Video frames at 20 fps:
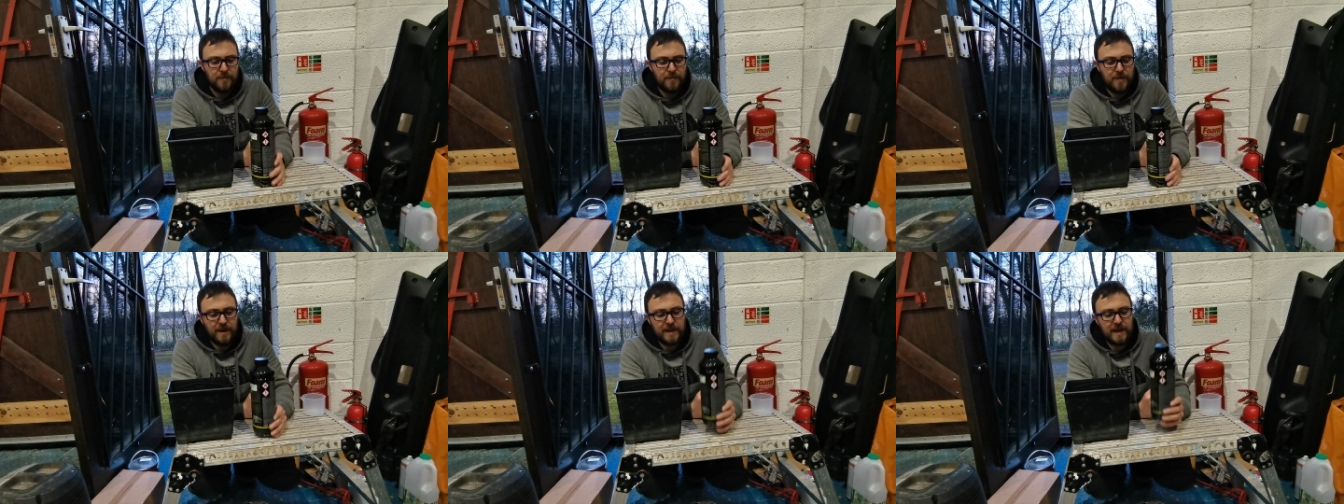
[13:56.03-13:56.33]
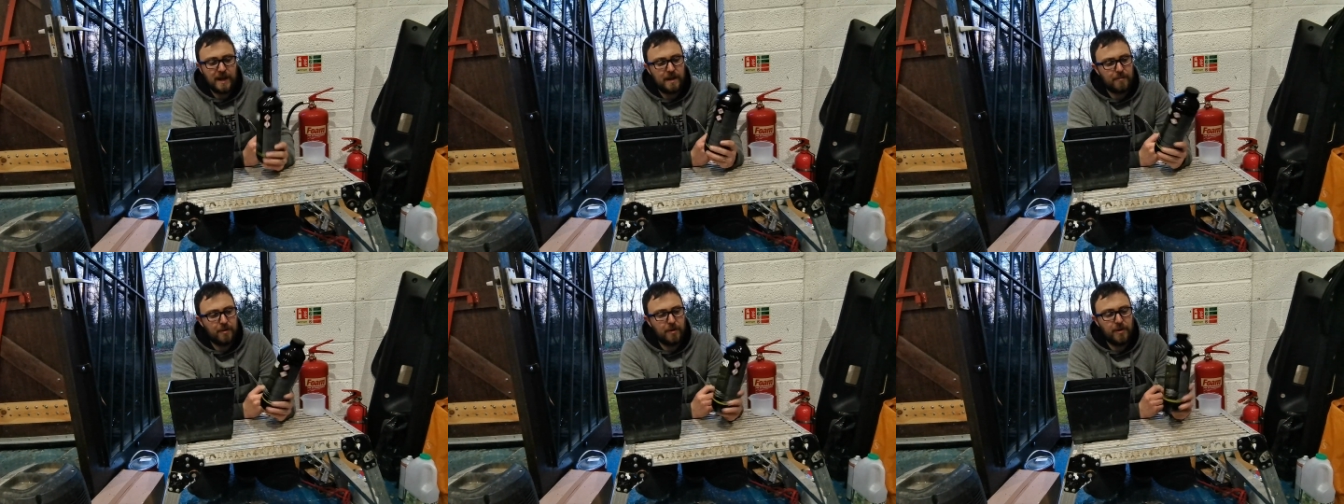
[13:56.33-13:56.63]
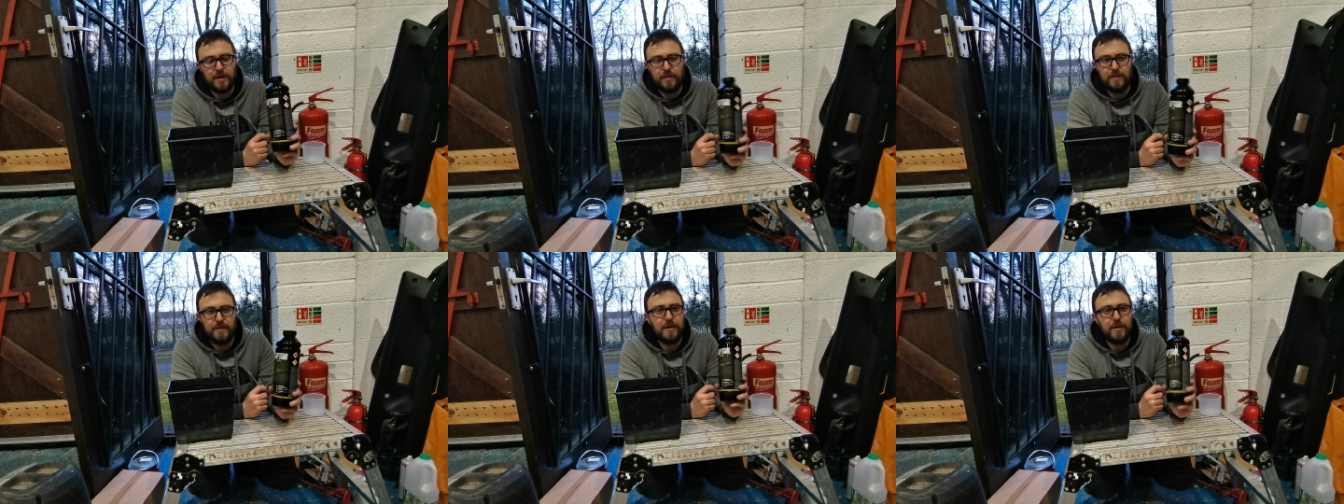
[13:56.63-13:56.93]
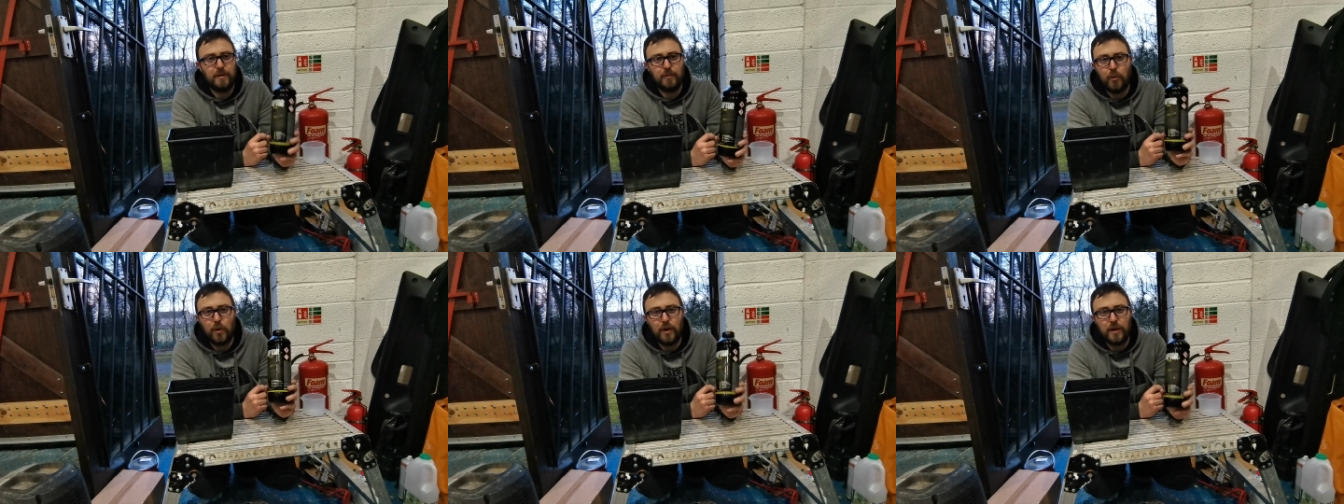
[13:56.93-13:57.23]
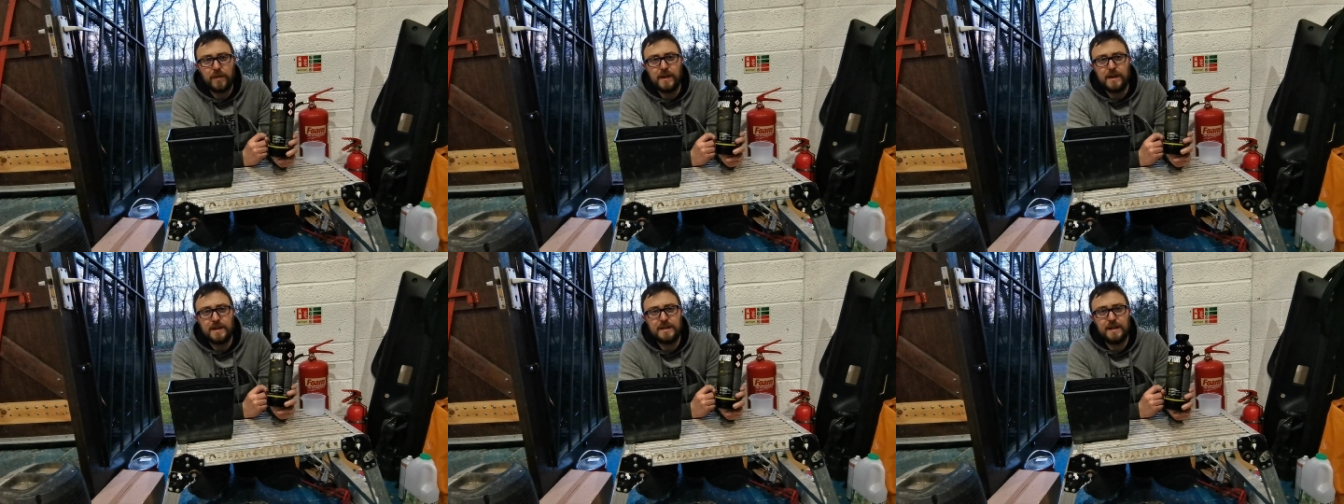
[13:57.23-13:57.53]
But again, I'm only going to be doing
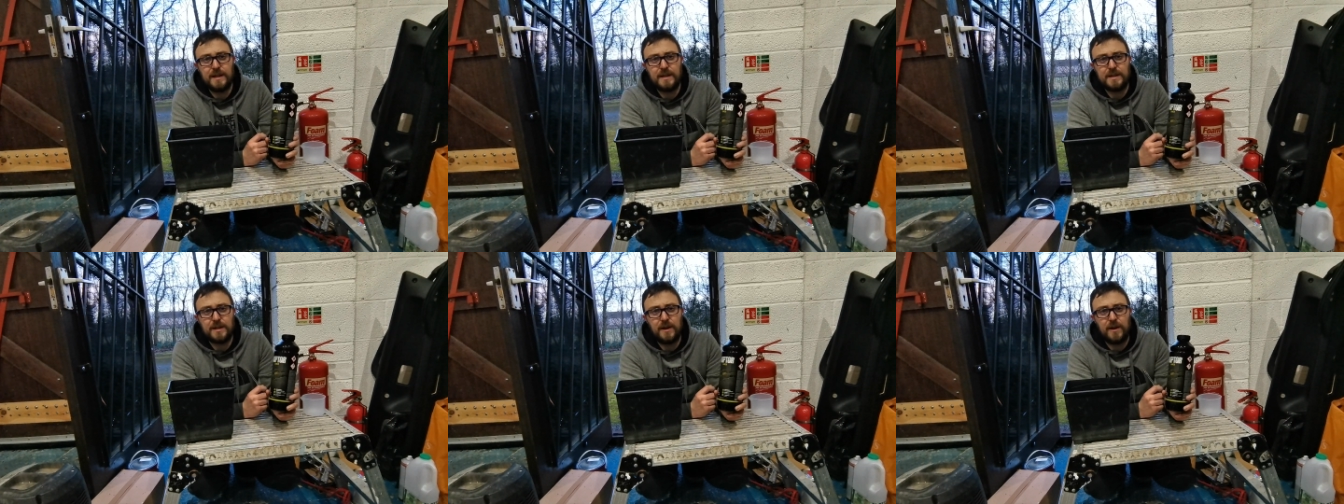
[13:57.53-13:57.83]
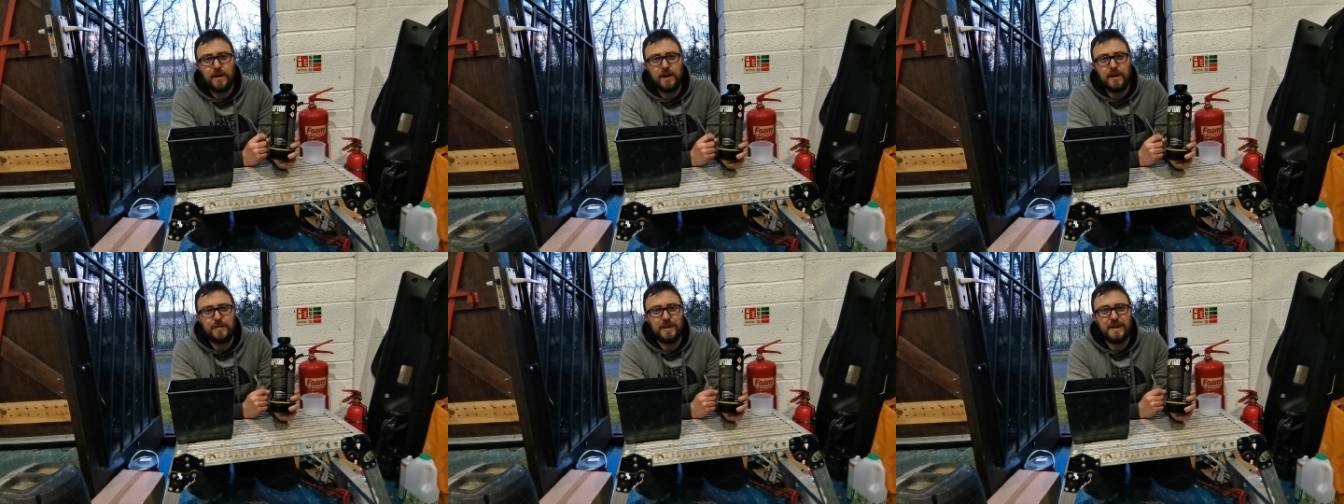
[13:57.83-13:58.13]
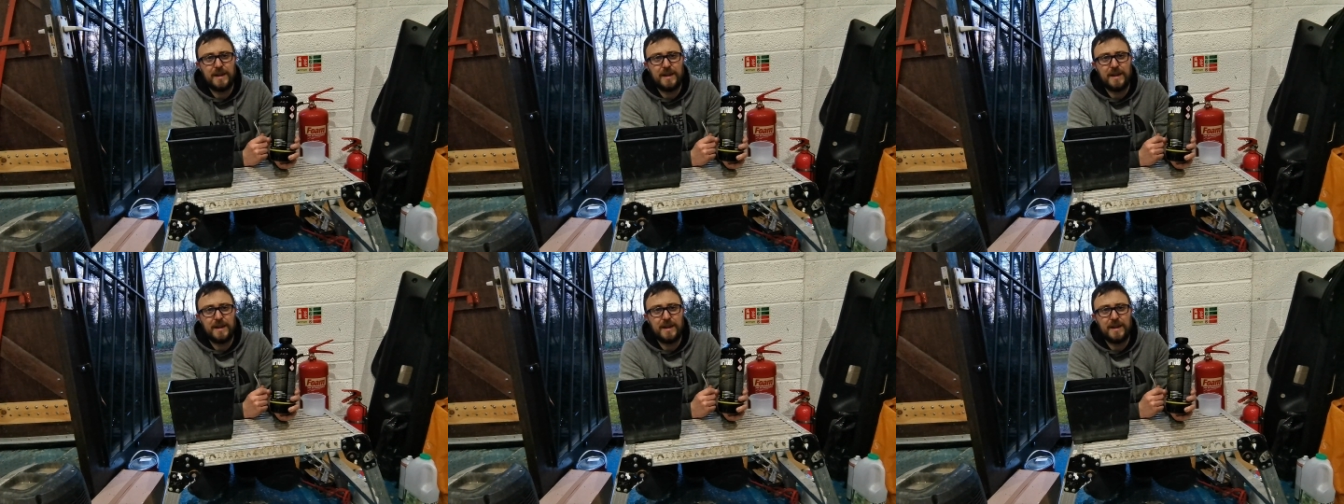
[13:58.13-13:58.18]
one of these at a time.